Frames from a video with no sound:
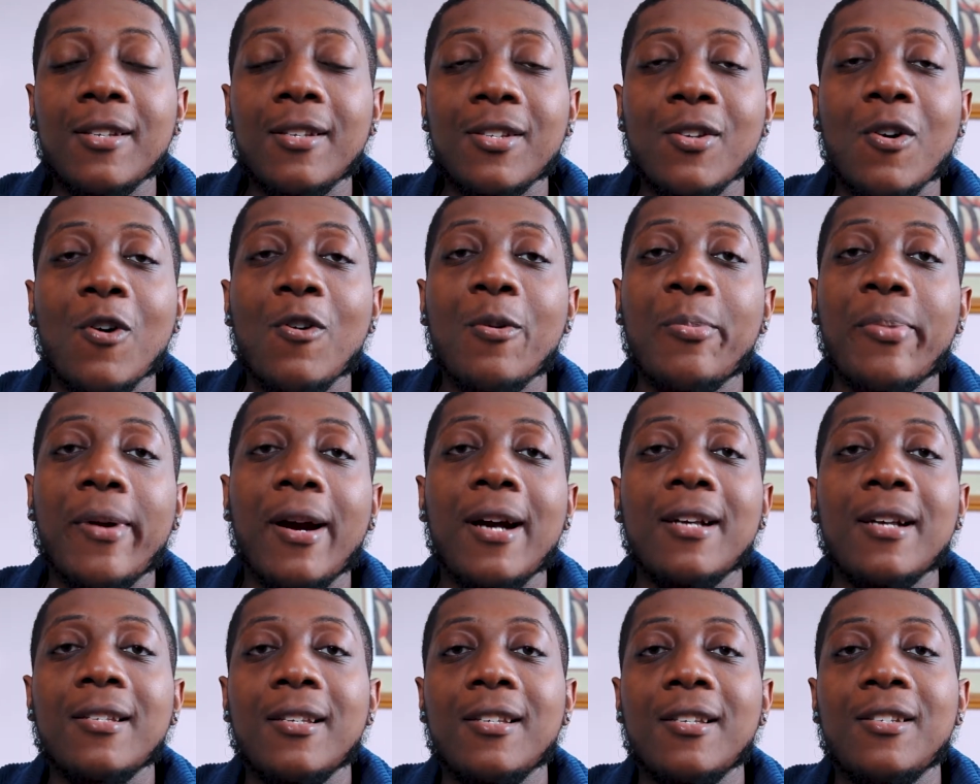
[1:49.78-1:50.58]
this whole
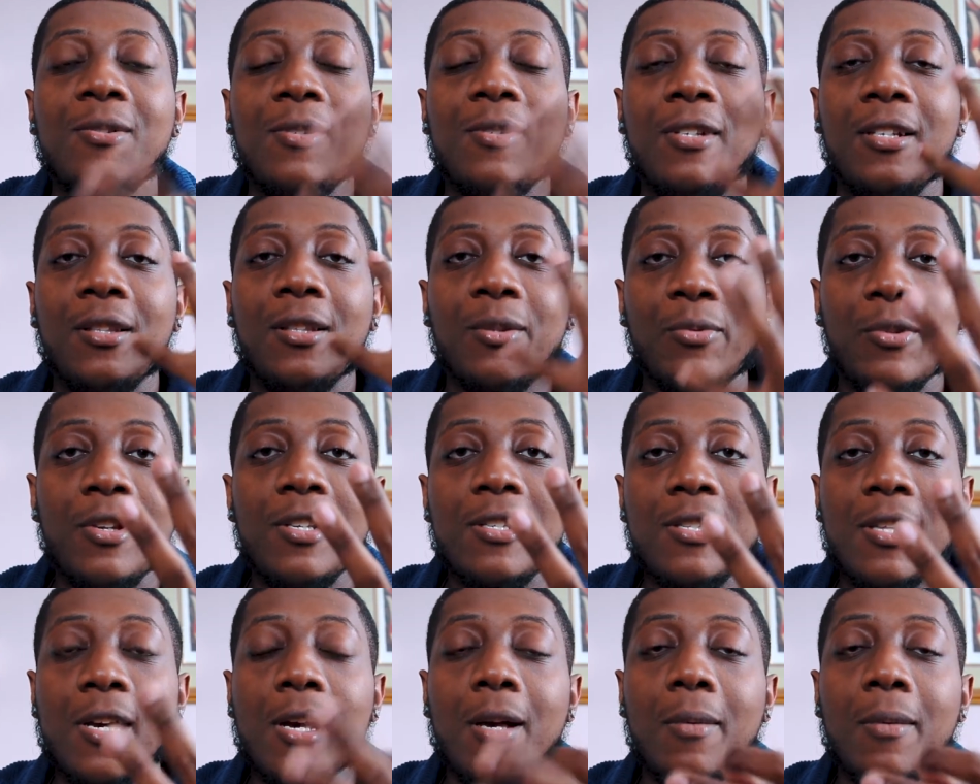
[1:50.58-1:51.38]
process, you need 3
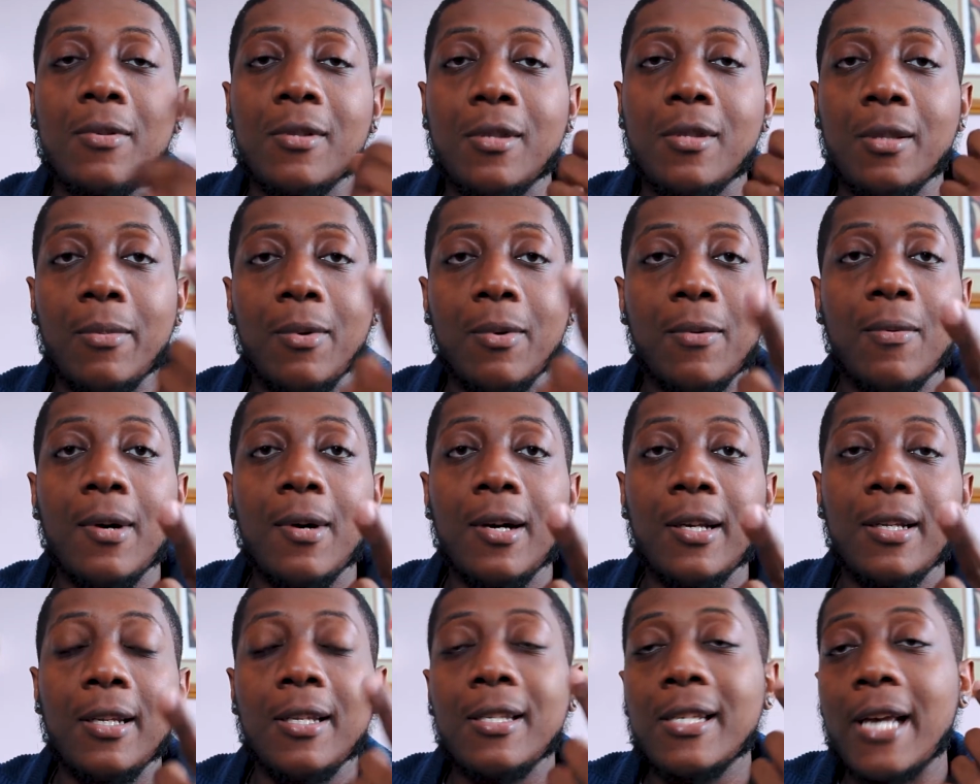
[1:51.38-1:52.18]
steps. Number
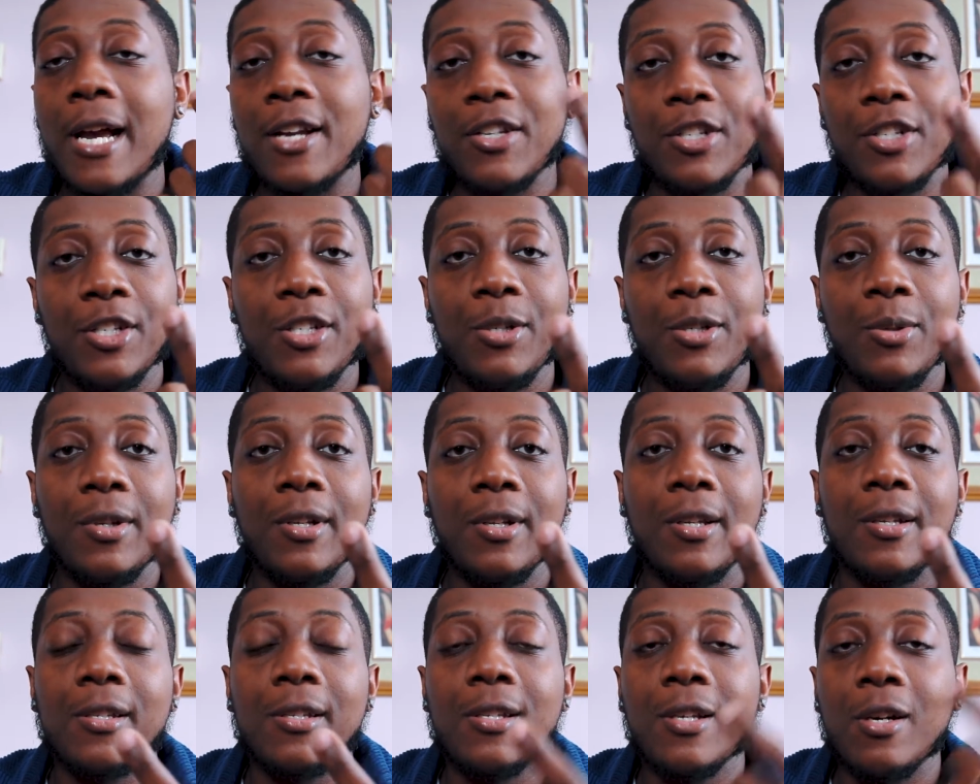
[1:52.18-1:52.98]
1 is actually
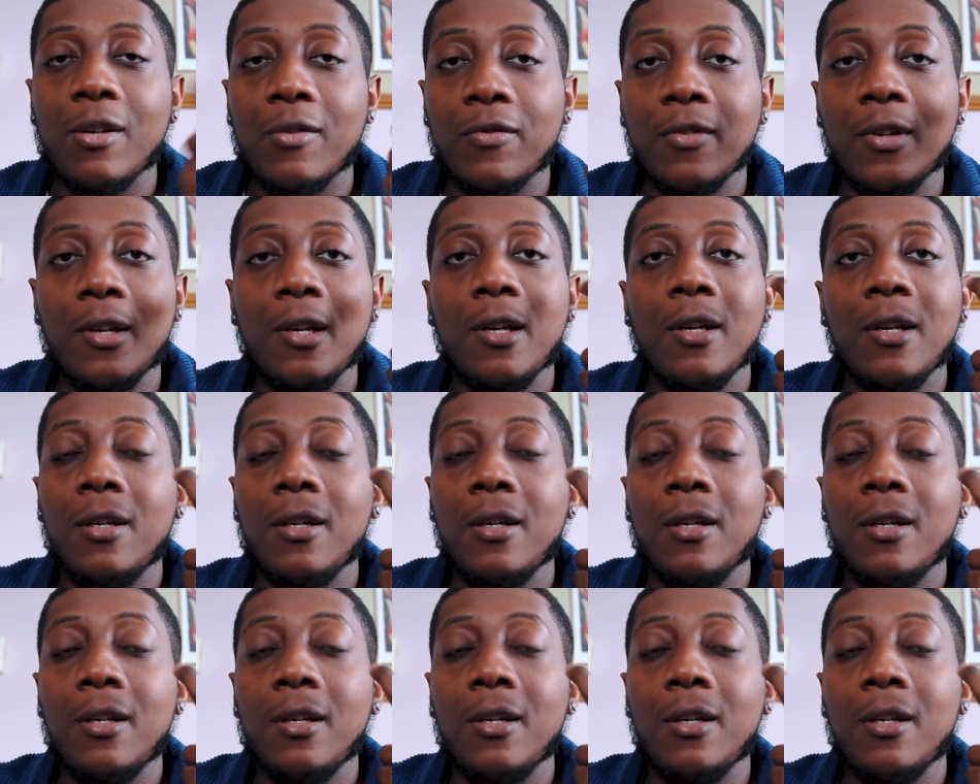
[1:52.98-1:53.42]
shooting yourself.